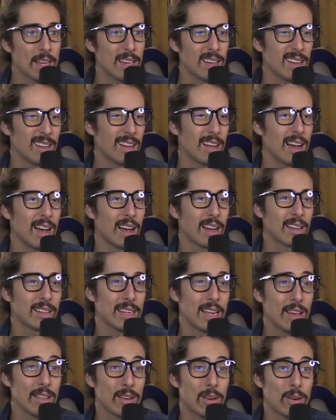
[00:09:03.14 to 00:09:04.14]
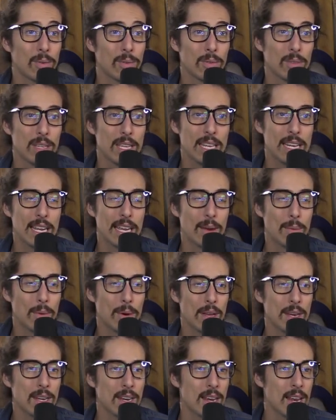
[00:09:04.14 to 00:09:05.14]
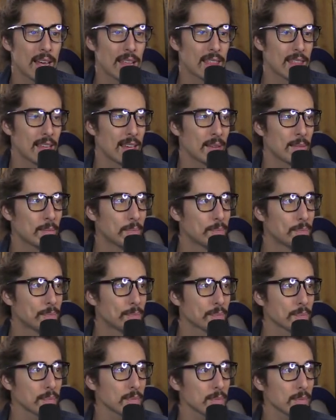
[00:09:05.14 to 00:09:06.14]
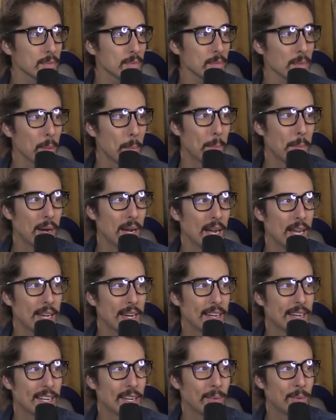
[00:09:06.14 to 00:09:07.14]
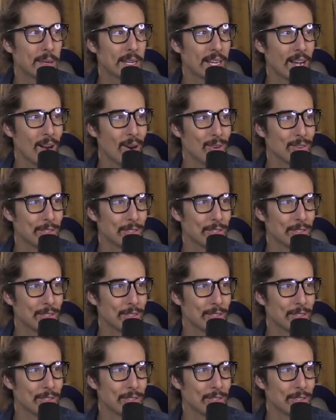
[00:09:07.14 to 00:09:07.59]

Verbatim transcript: Ugh, now they're leading one to nothing. But here we go,